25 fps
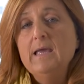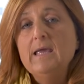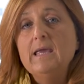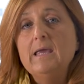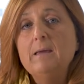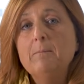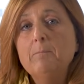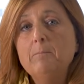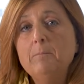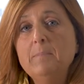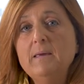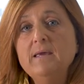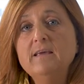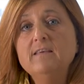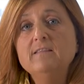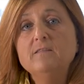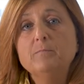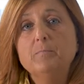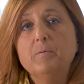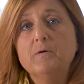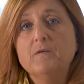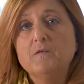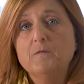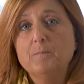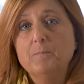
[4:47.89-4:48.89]
In Biggs'
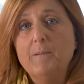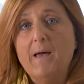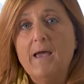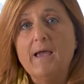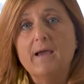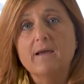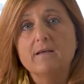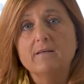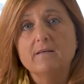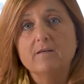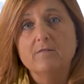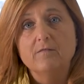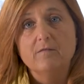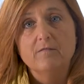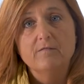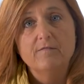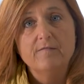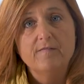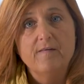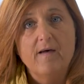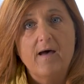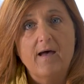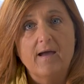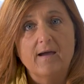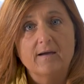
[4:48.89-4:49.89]
perspective, in
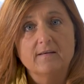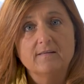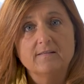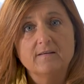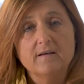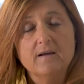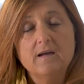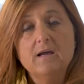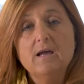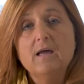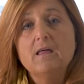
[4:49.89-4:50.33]
fact,